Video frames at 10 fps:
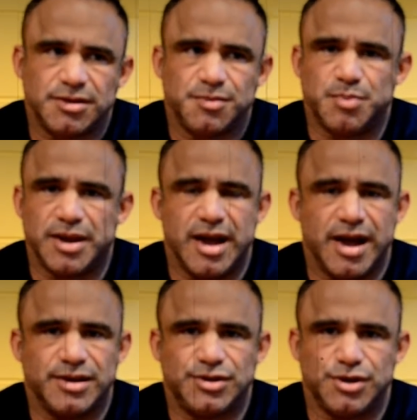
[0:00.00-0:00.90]
big
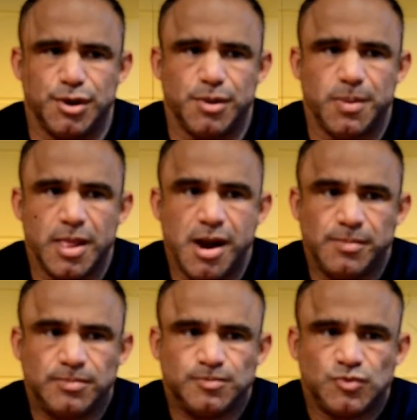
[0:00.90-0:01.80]
guys, you know?
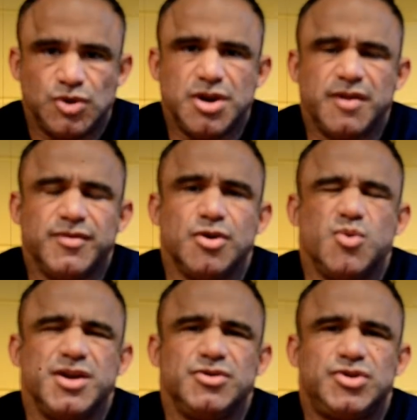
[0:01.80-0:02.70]
You never know
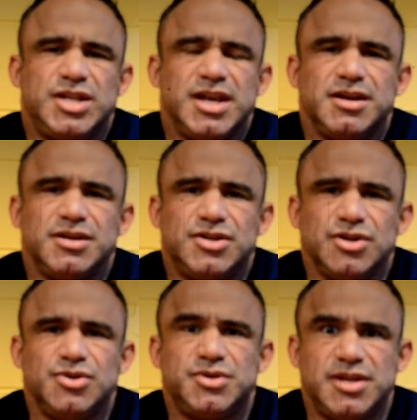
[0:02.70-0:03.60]
where you stand until
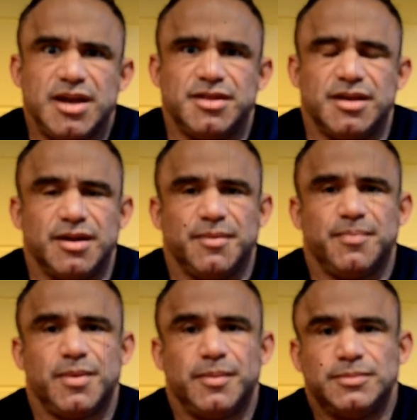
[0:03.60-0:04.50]
you stand there.
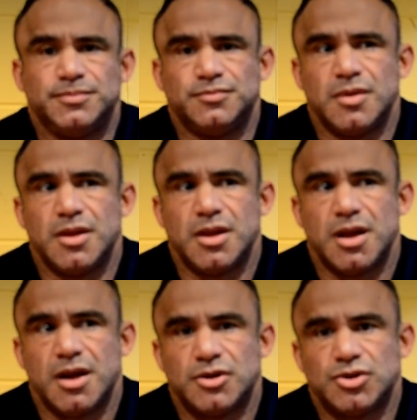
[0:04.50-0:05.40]

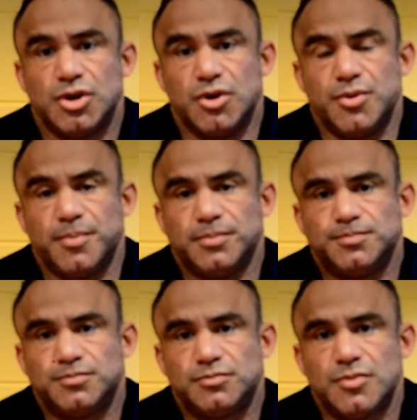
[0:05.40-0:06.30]
So,
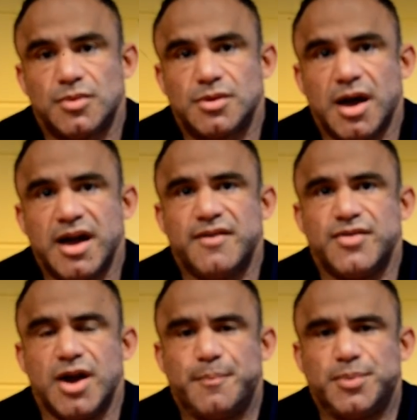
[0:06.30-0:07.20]
I have
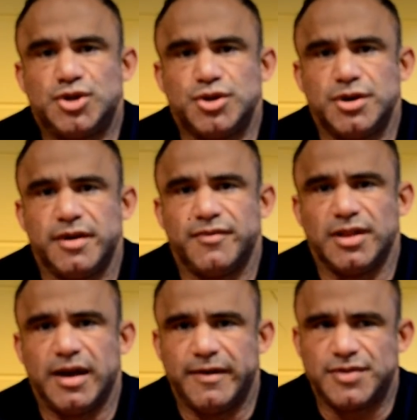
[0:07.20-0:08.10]
an opportunity of a
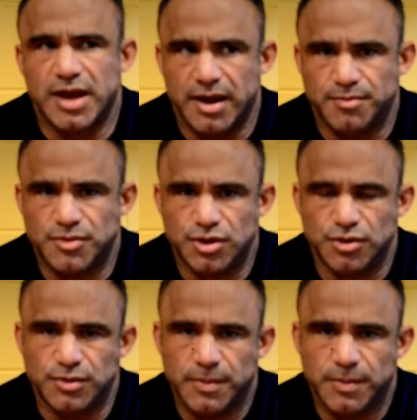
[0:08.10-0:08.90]
lifetime to